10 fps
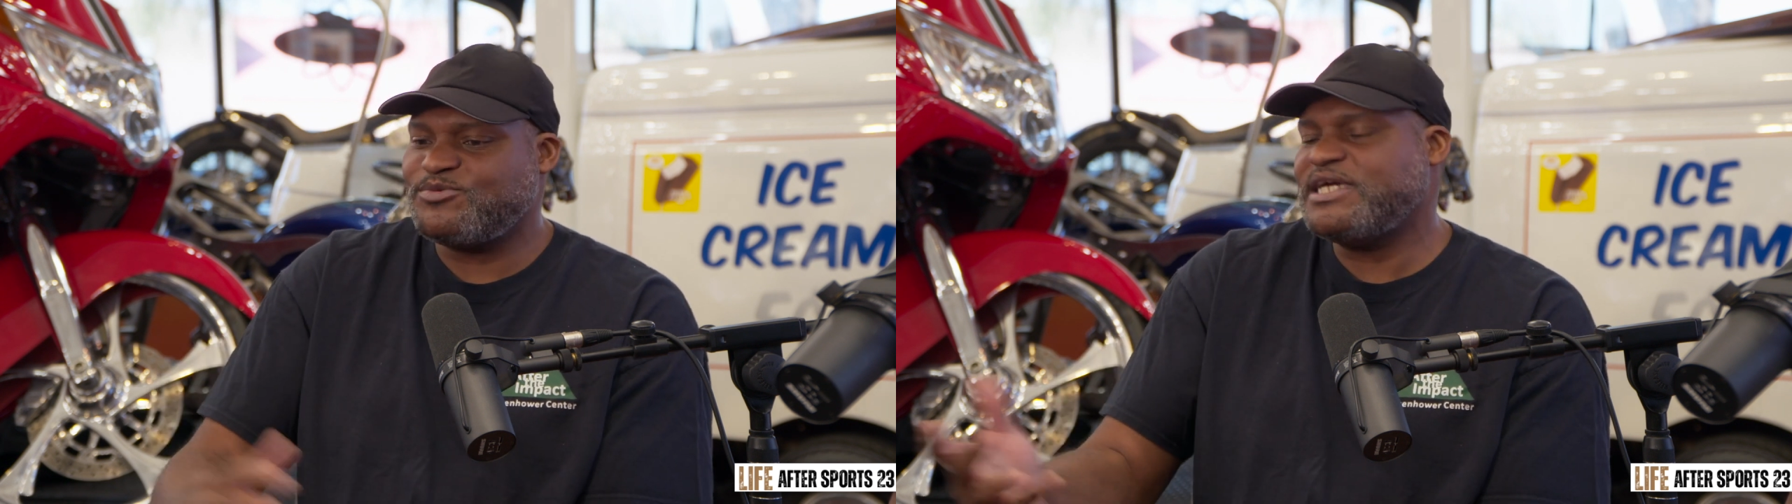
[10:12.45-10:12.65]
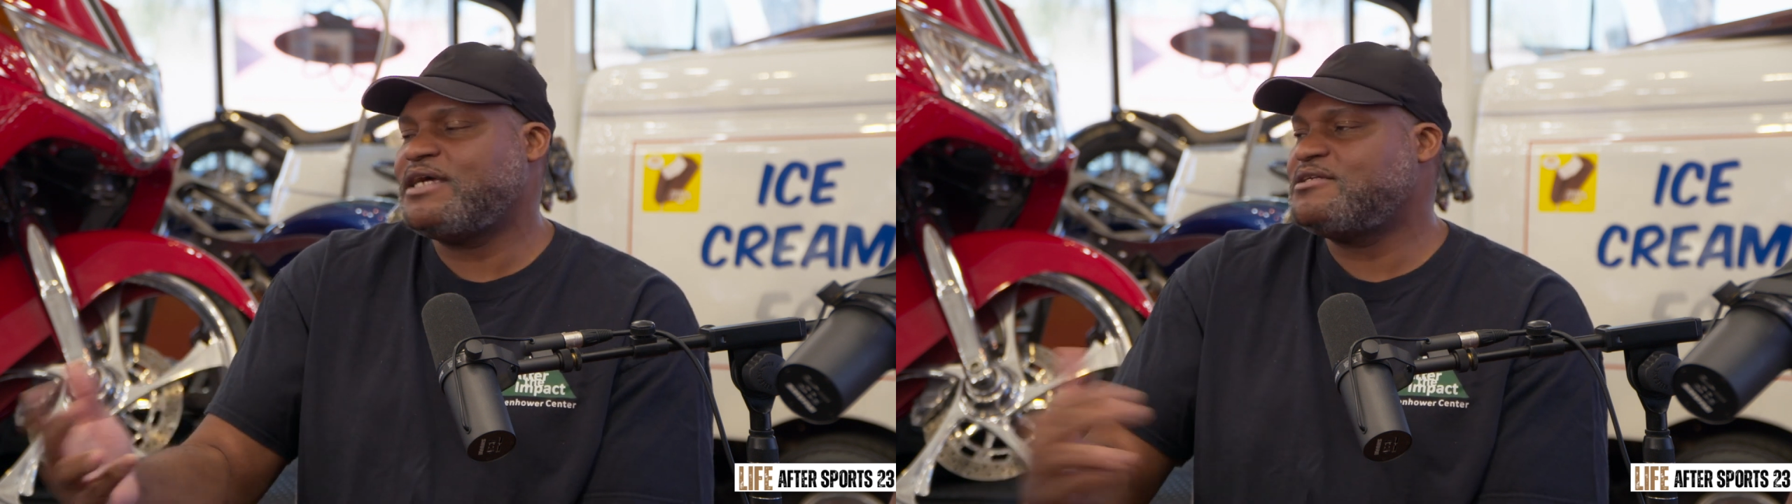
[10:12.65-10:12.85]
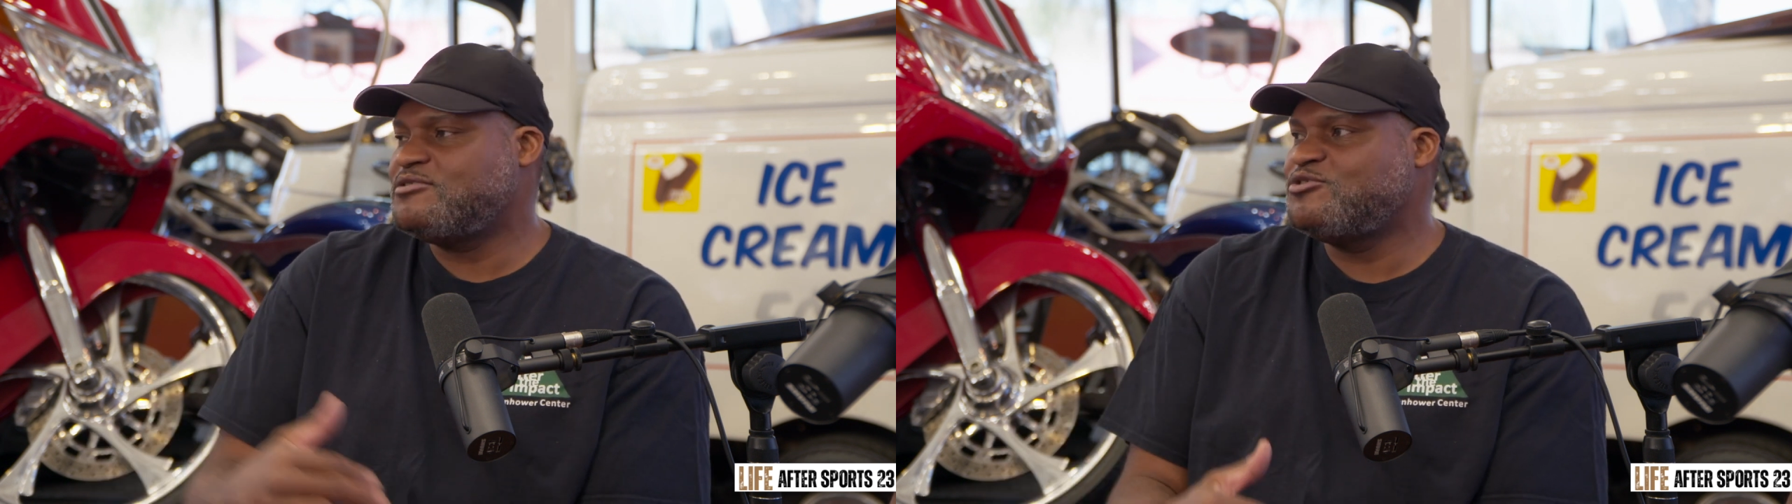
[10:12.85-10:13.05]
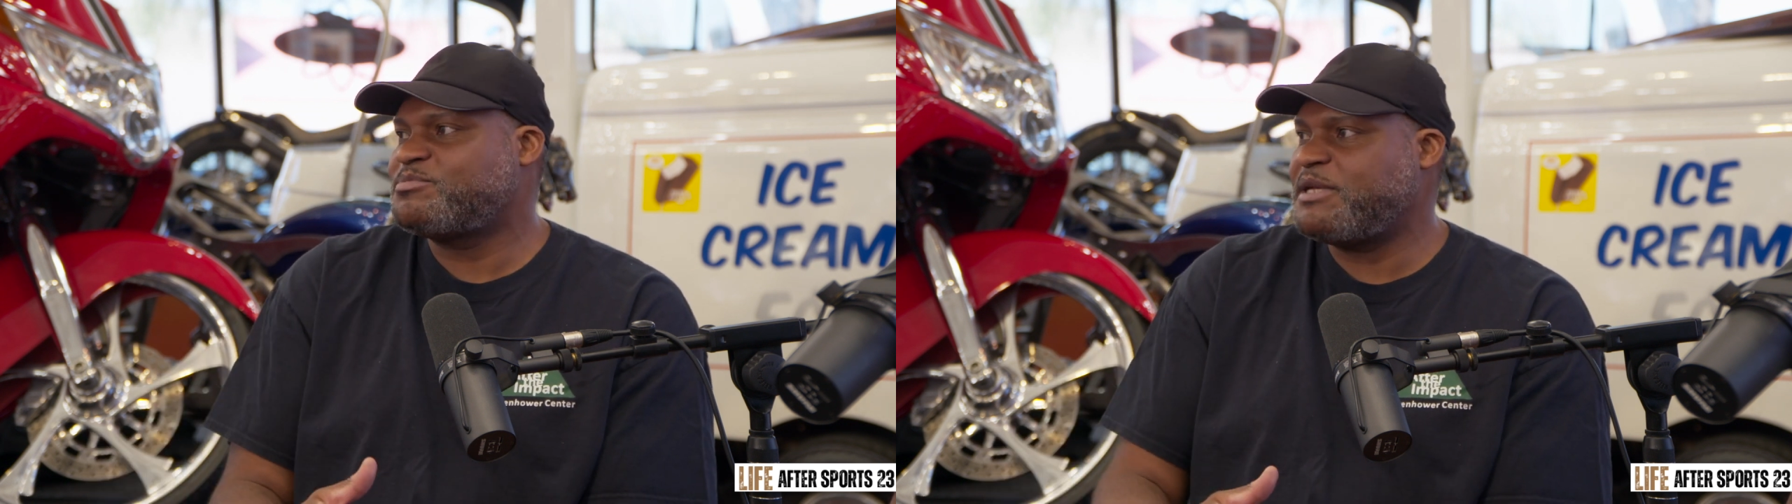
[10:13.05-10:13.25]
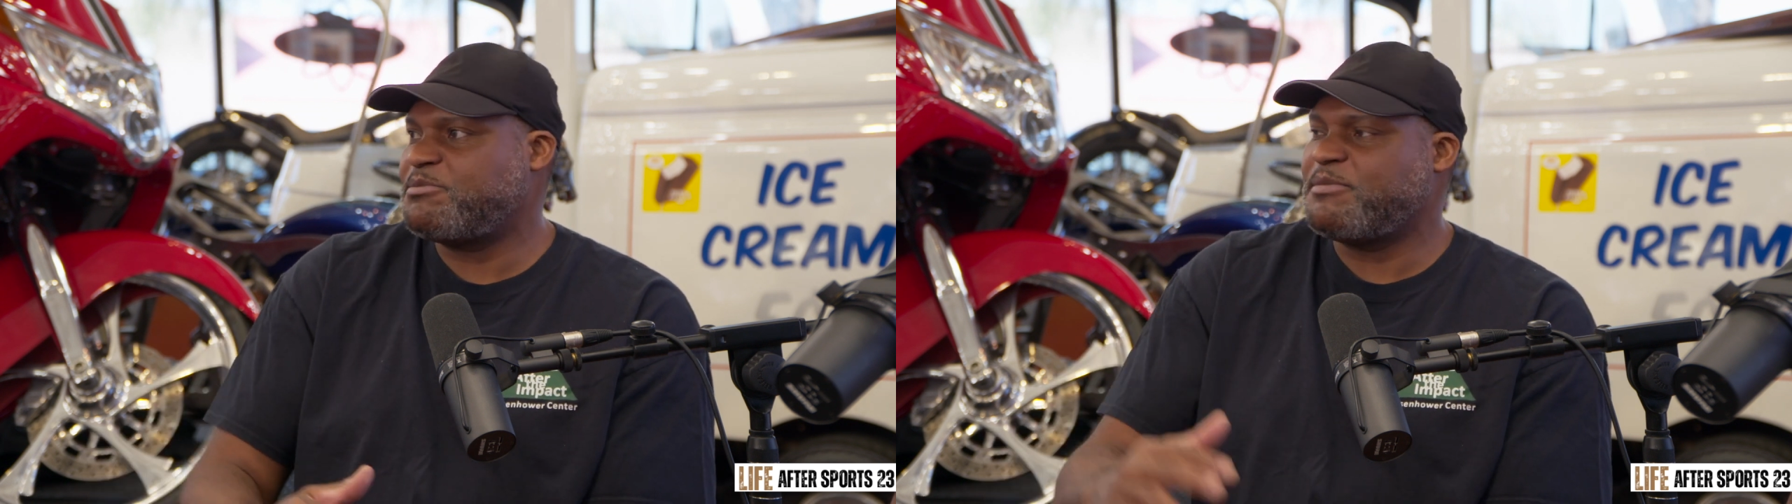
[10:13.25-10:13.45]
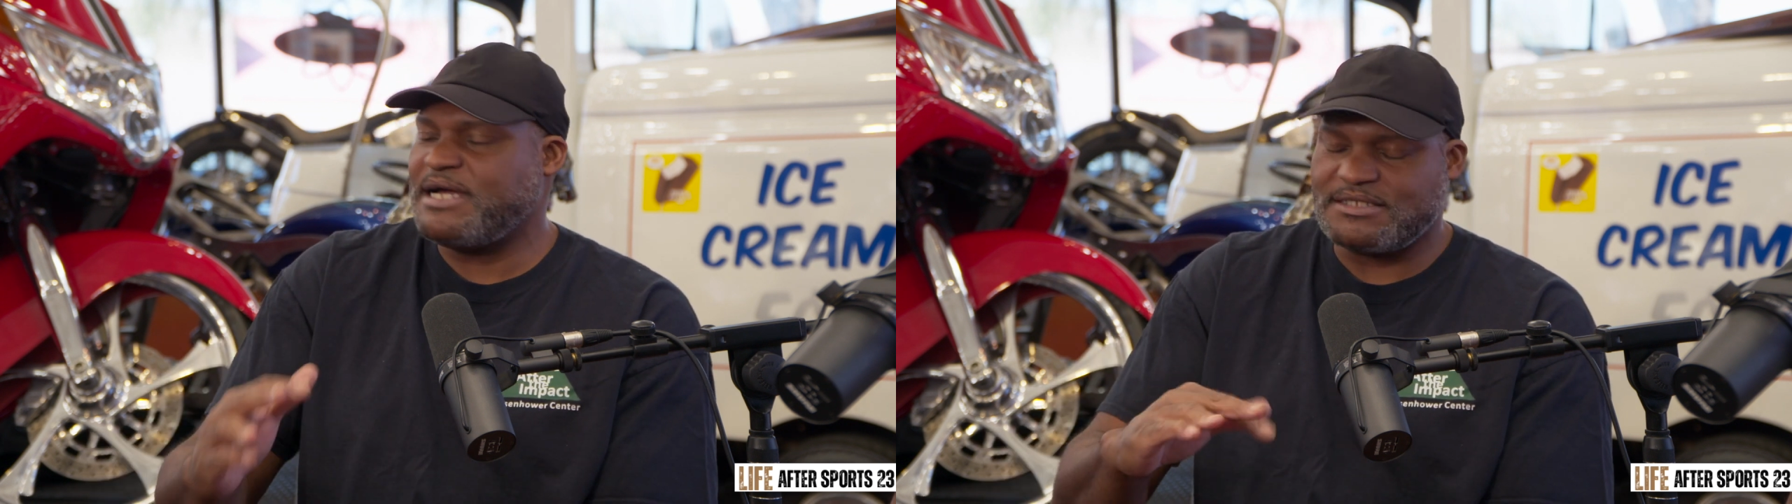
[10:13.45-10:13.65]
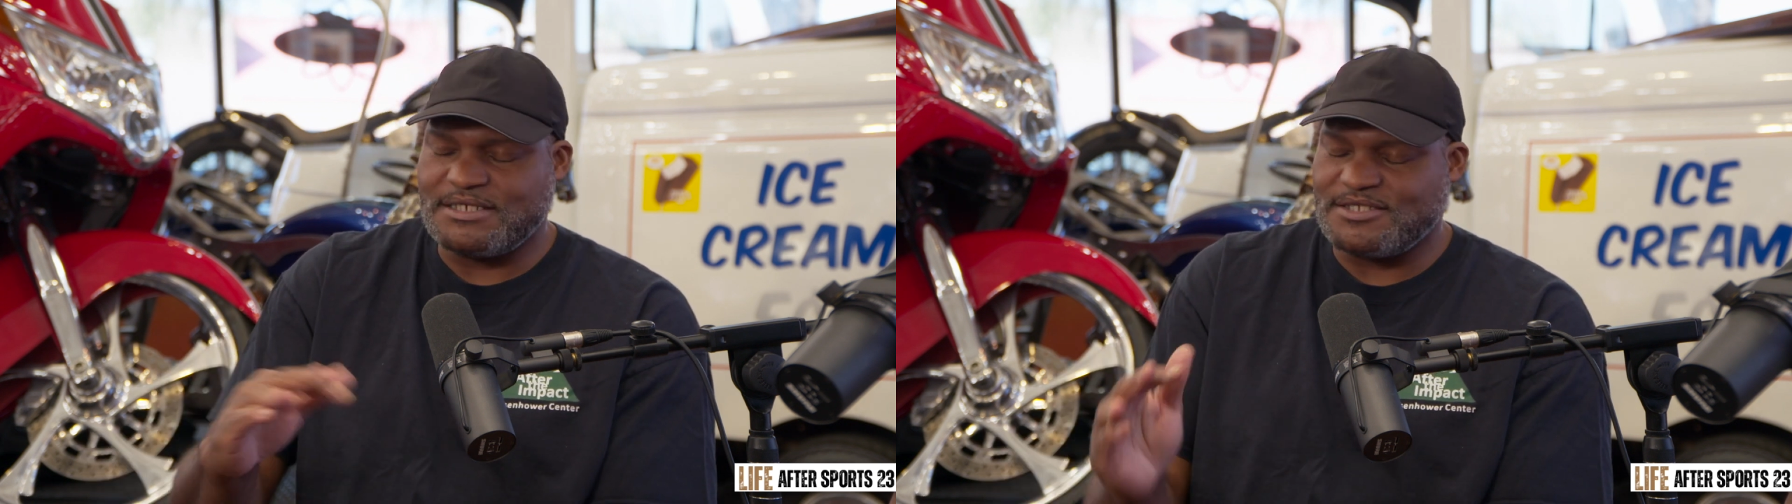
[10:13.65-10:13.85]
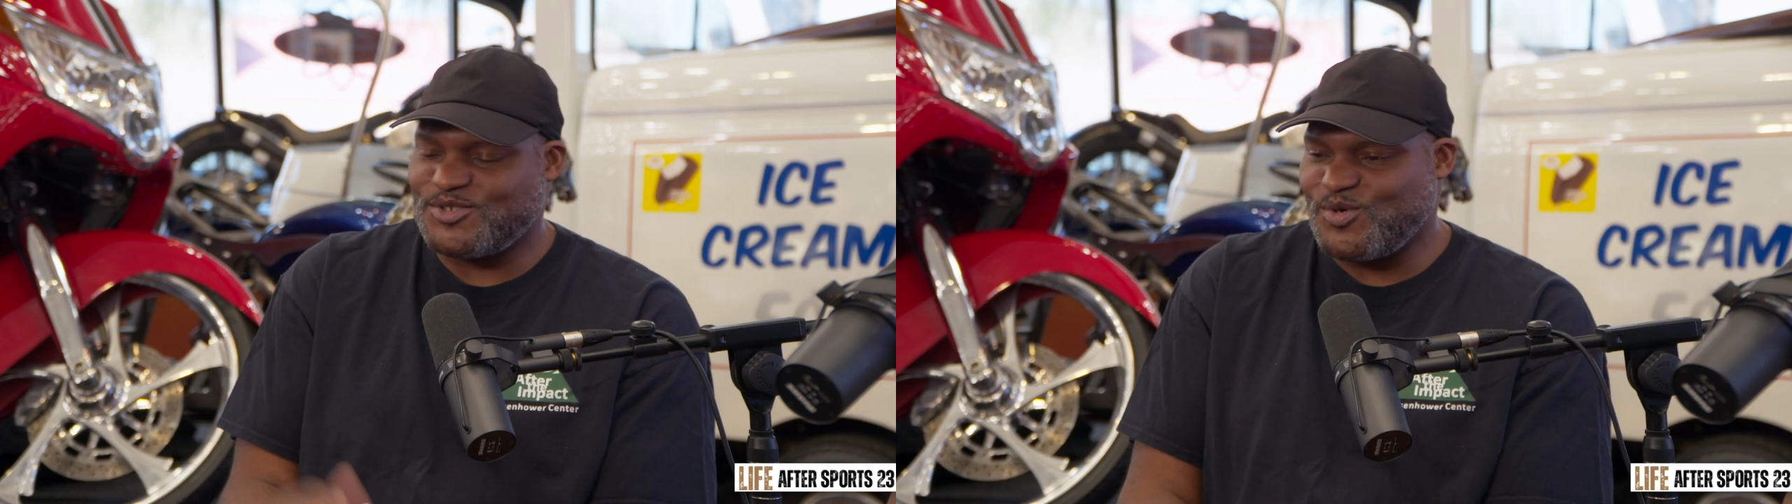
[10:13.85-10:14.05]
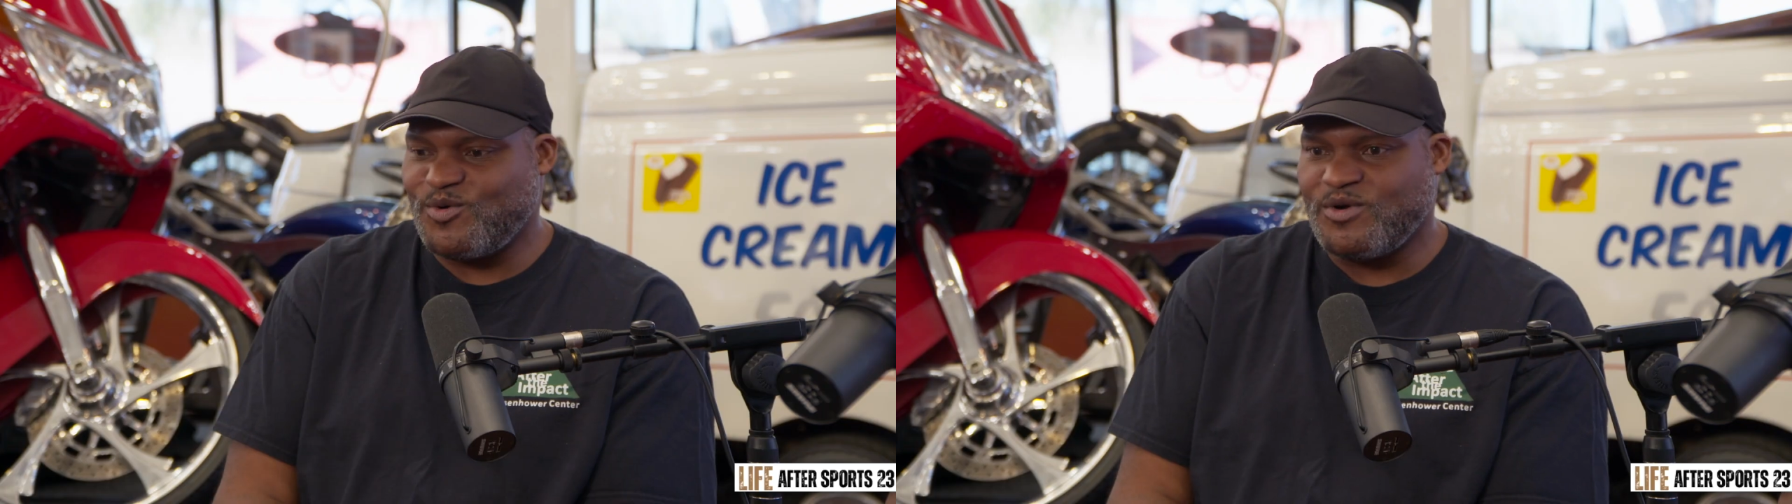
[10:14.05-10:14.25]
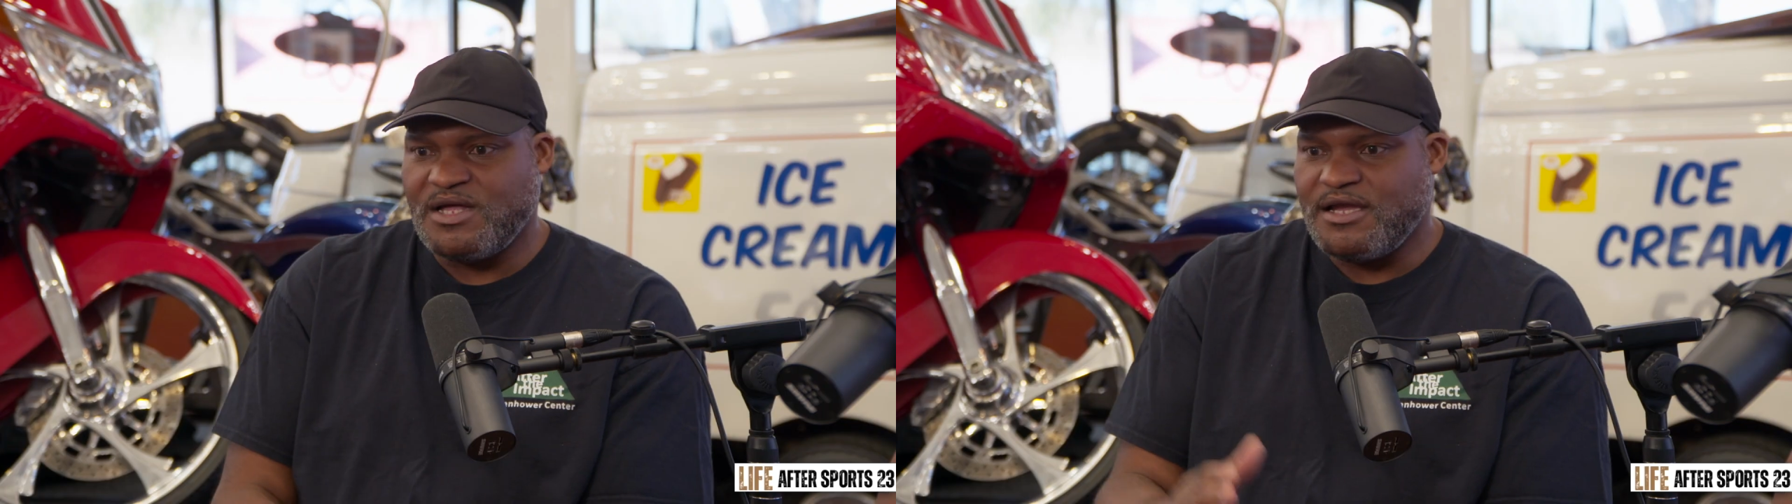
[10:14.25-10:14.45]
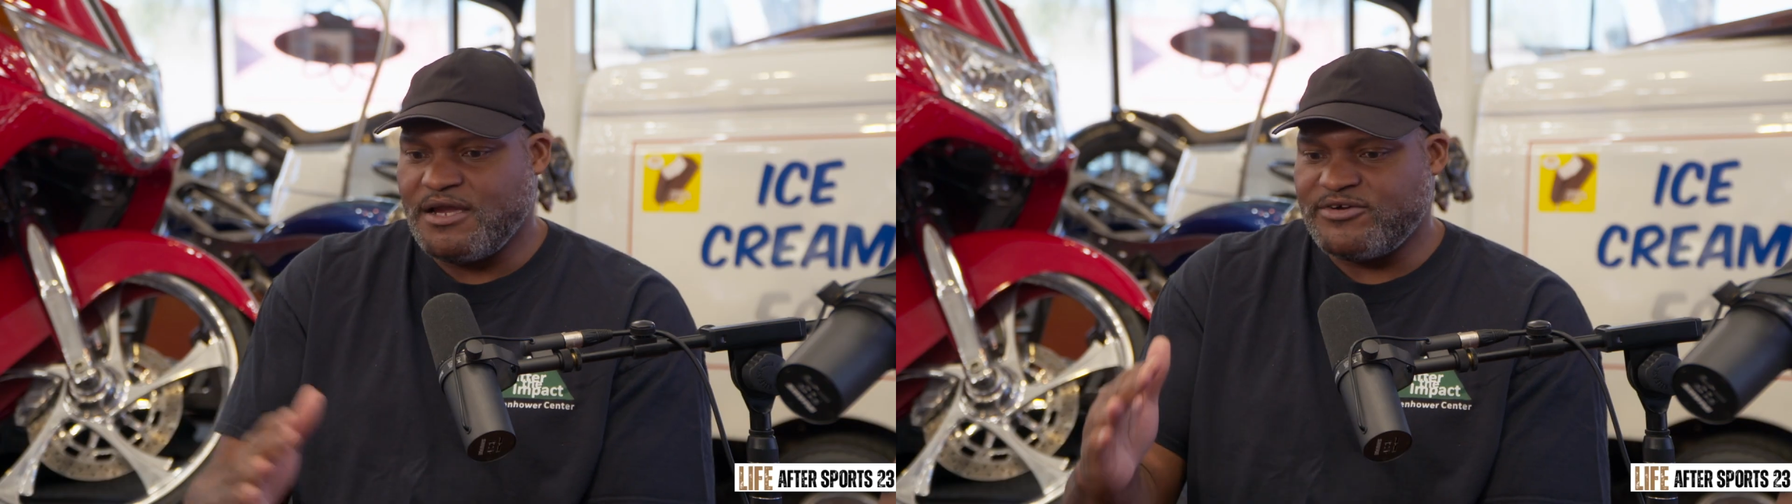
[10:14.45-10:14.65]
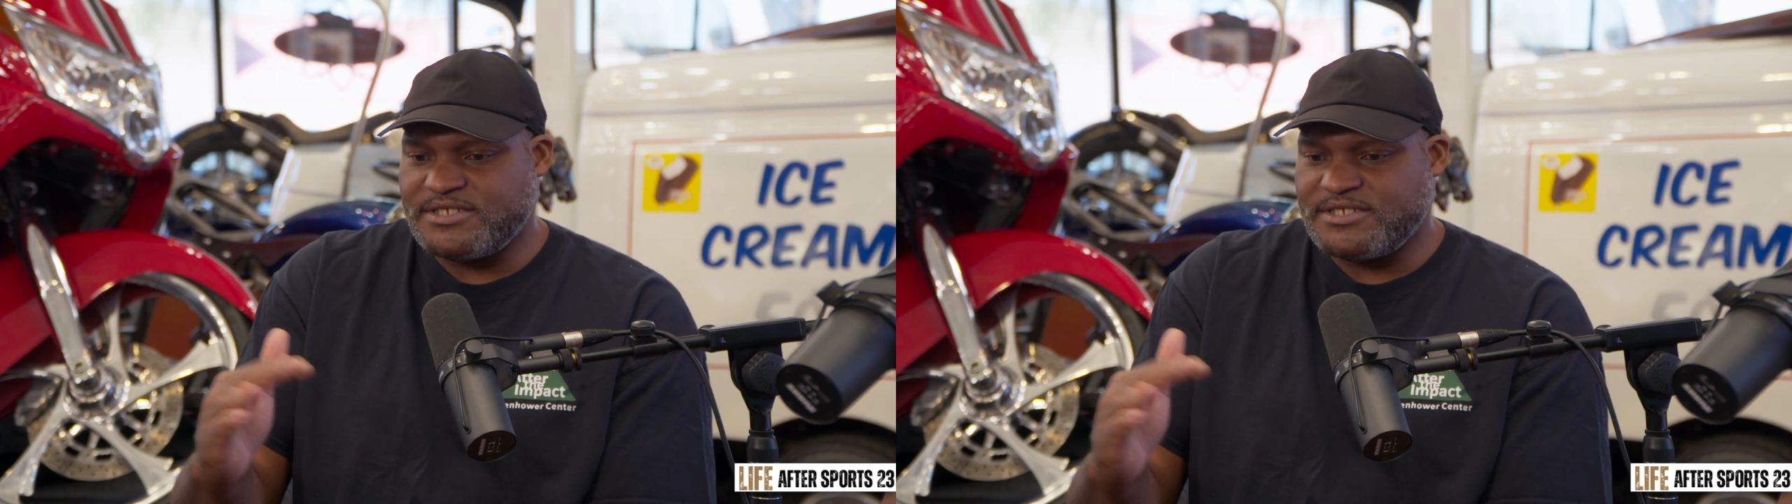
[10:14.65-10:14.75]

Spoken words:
We had the newspaper back then, so every